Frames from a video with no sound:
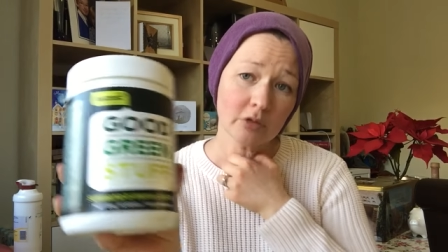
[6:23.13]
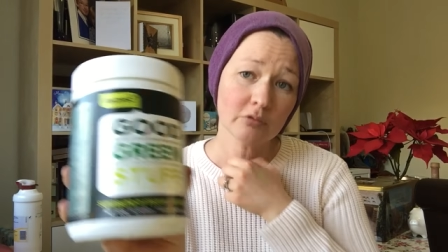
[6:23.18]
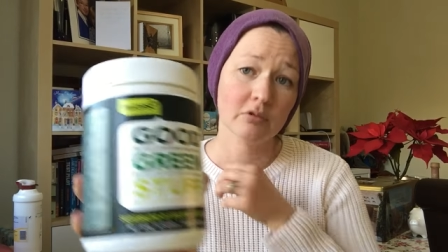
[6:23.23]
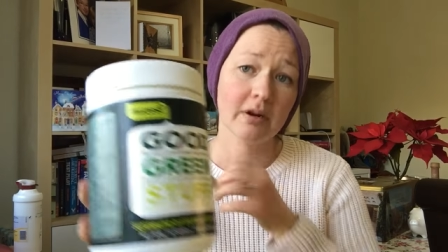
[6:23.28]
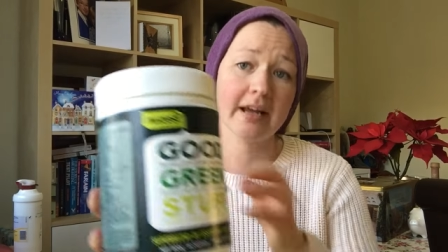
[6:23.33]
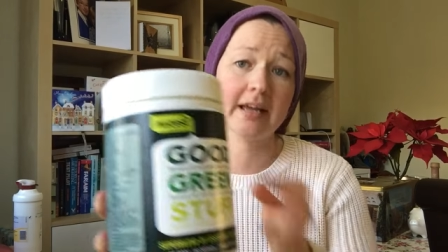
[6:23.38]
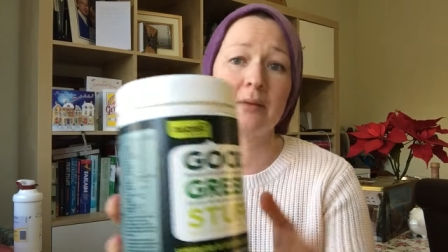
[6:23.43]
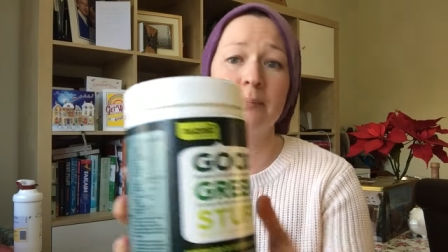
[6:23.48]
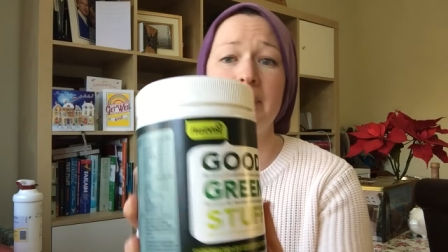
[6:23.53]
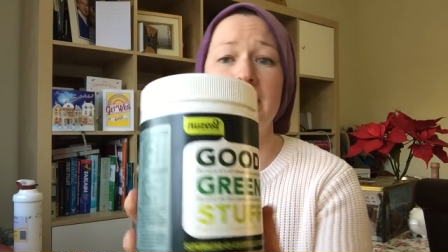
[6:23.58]

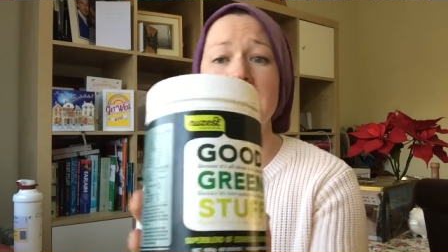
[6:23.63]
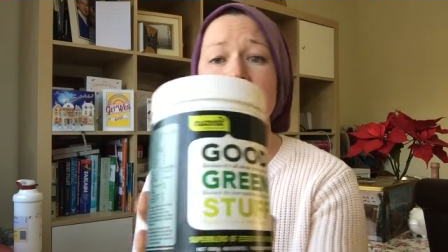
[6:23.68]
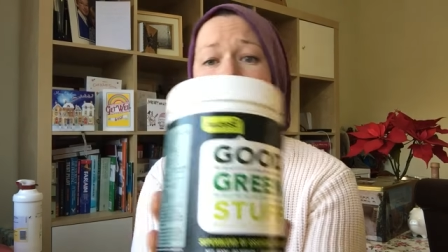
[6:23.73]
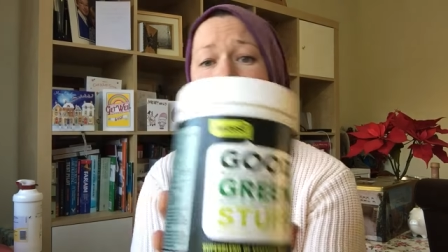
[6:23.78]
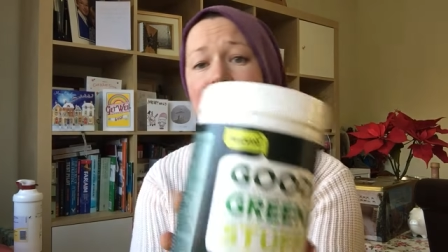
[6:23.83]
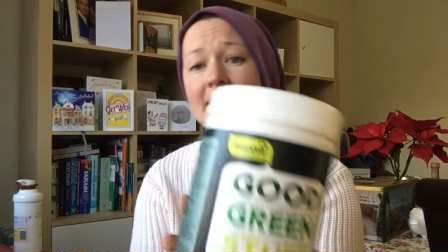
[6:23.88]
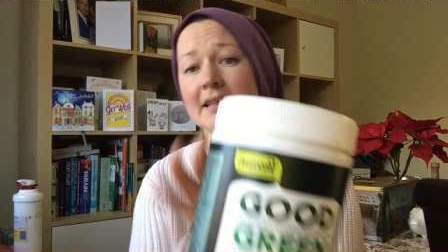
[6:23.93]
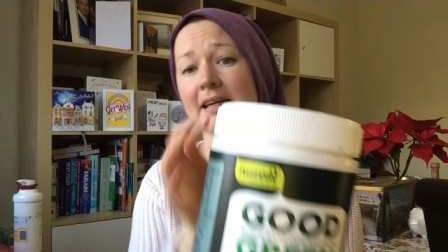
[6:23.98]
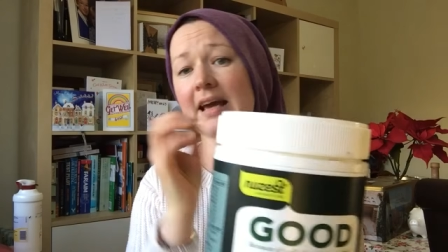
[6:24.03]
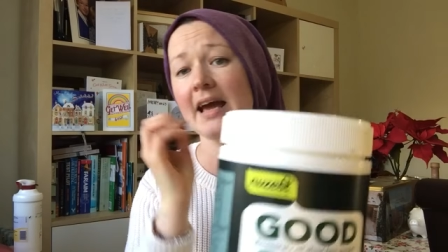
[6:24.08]

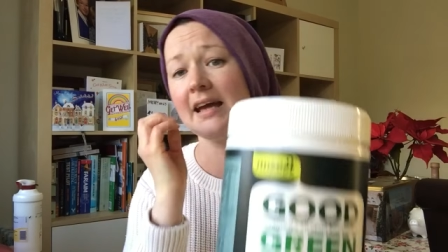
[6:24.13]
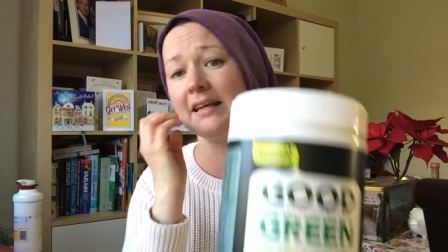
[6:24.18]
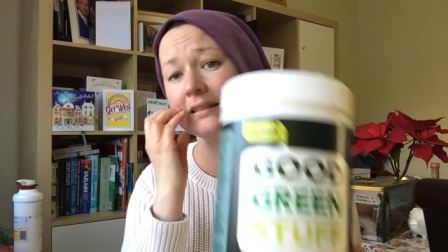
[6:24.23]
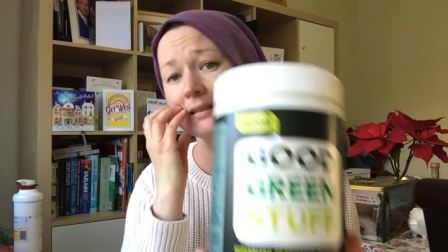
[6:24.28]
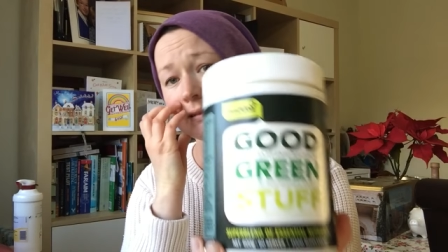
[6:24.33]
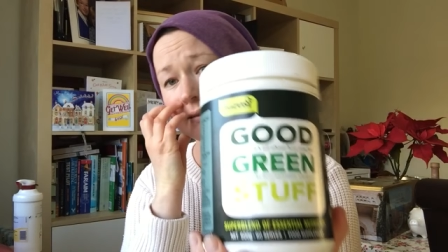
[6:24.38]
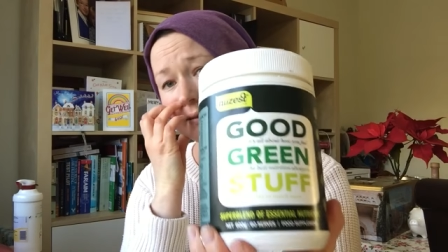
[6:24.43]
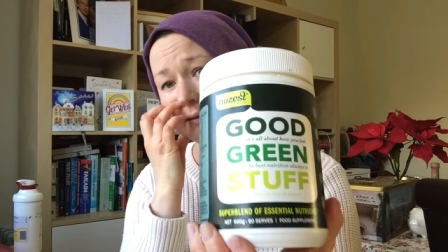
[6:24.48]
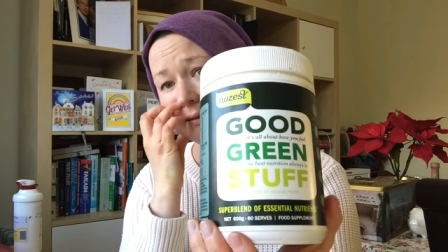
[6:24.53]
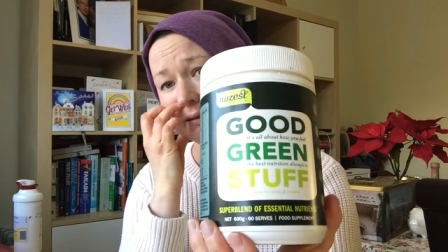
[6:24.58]
recommended to
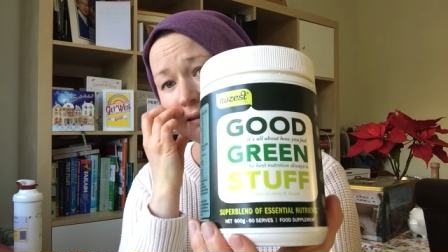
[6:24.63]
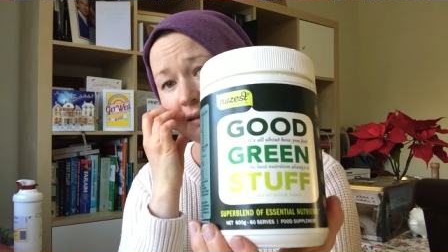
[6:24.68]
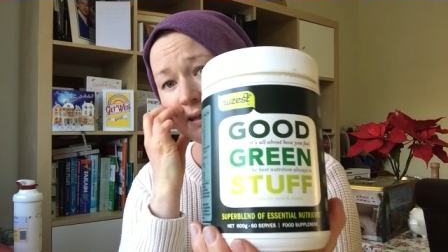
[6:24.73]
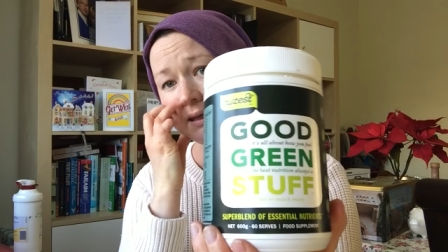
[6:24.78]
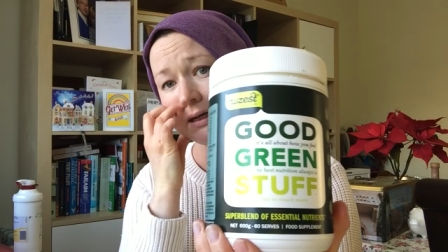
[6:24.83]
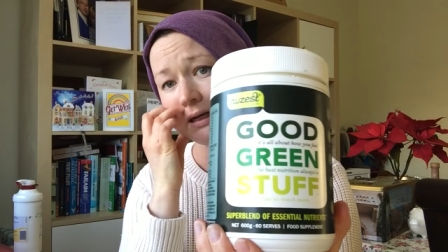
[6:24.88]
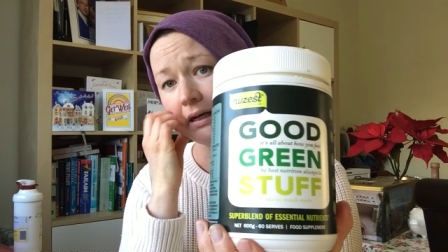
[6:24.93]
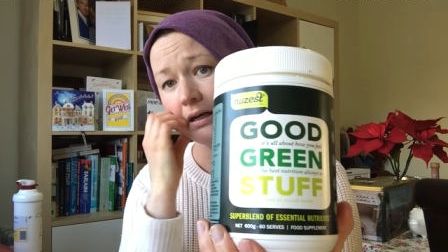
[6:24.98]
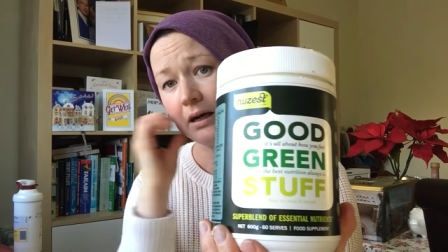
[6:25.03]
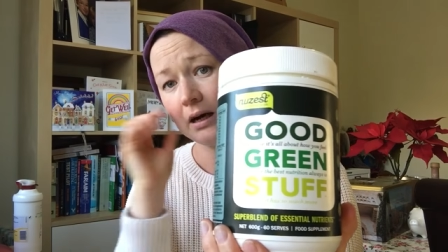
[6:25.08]
get.
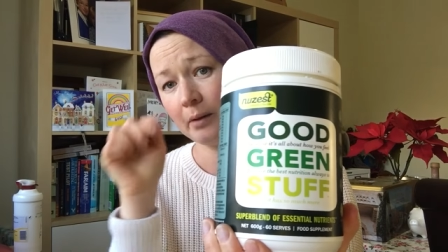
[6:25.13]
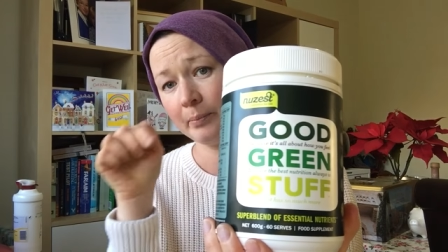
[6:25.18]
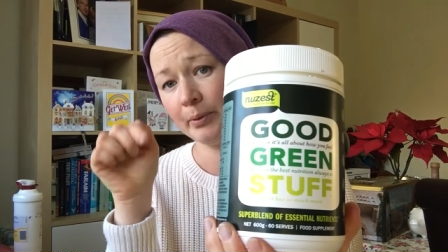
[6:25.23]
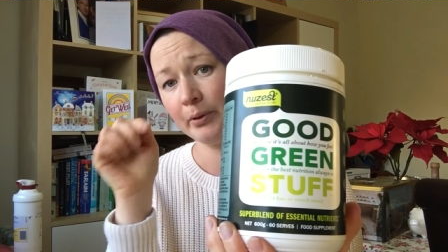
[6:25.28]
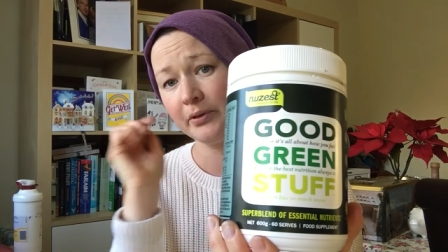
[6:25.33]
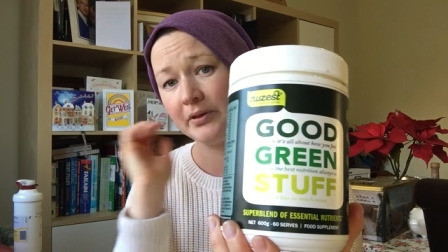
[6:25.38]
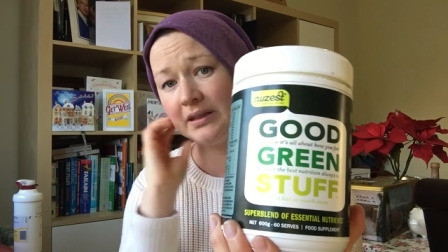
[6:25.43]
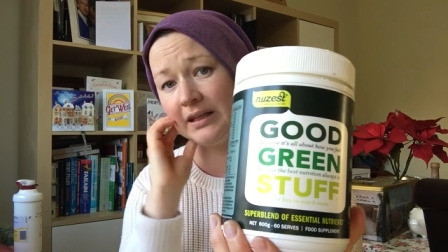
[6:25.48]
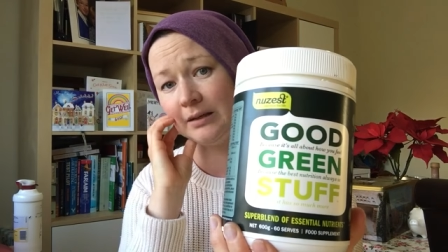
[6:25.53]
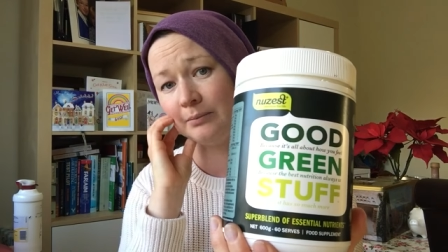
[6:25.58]
Uh, I'll
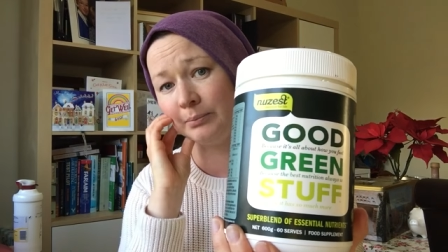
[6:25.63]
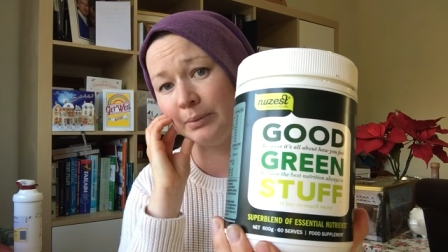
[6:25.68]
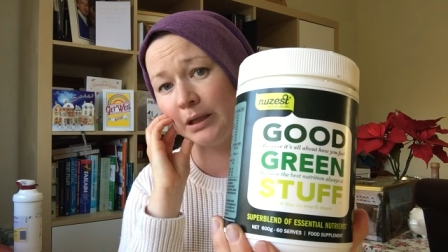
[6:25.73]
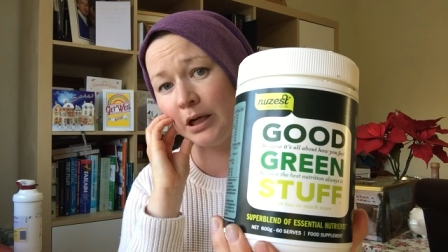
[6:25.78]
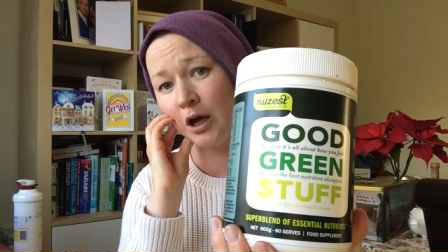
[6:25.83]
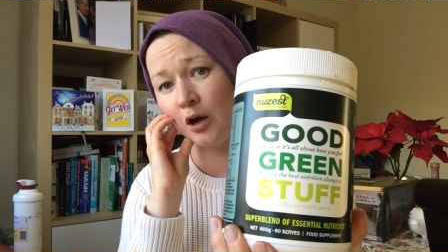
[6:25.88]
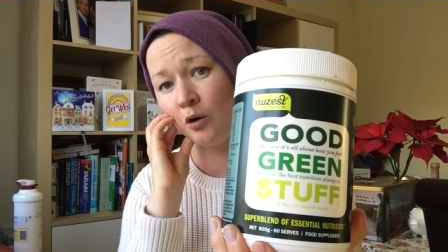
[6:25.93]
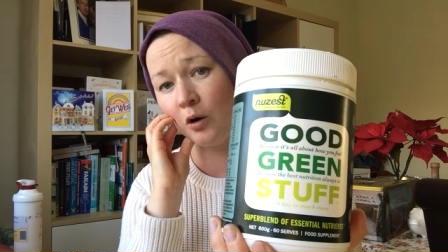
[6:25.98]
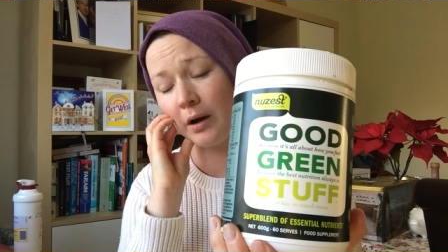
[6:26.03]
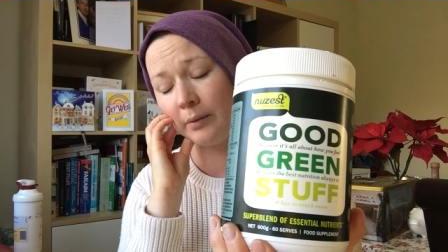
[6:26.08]
put the link
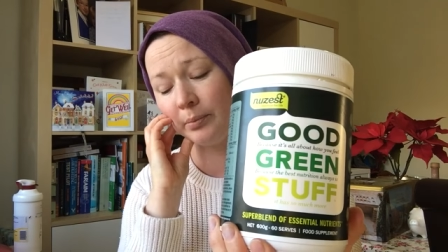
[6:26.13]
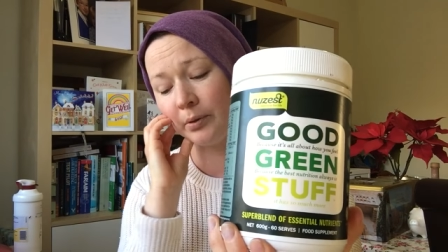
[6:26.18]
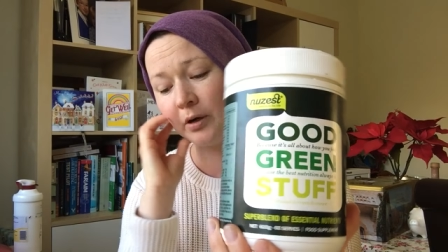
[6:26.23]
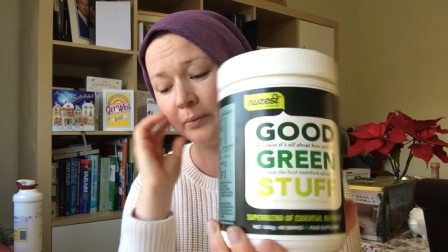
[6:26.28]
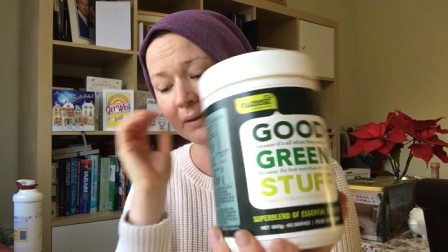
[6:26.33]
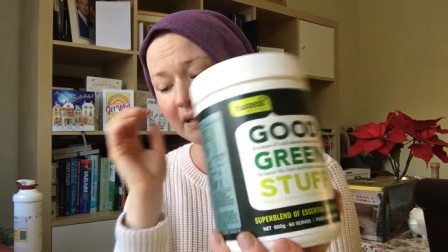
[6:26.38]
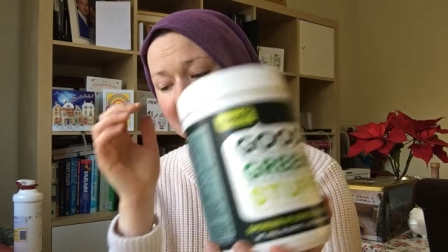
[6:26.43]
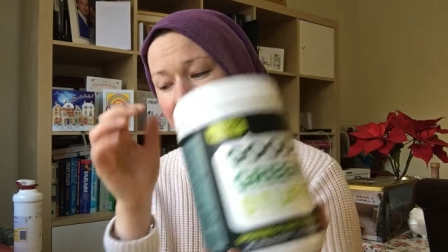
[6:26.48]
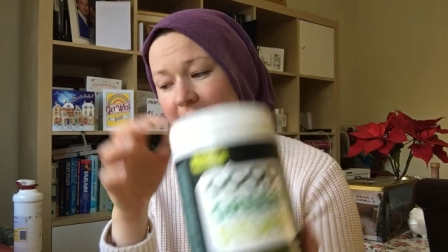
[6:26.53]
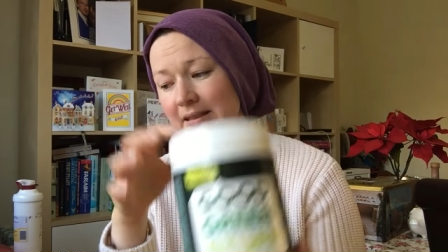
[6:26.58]
below, I
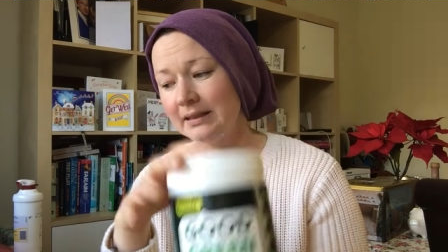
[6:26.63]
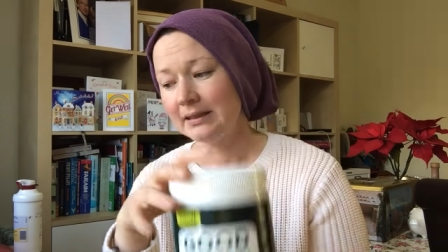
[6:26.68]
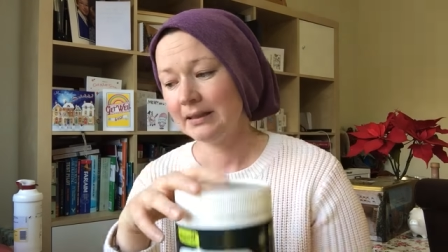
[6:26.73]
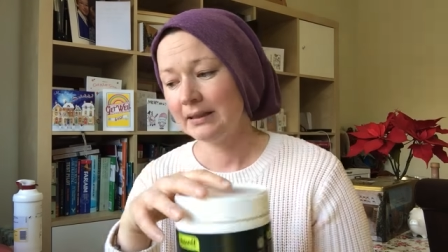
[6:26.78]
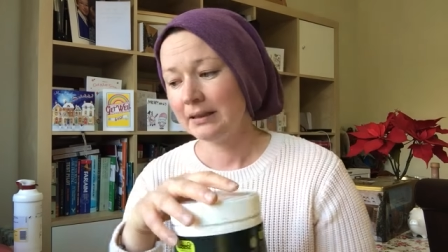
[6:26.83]
promise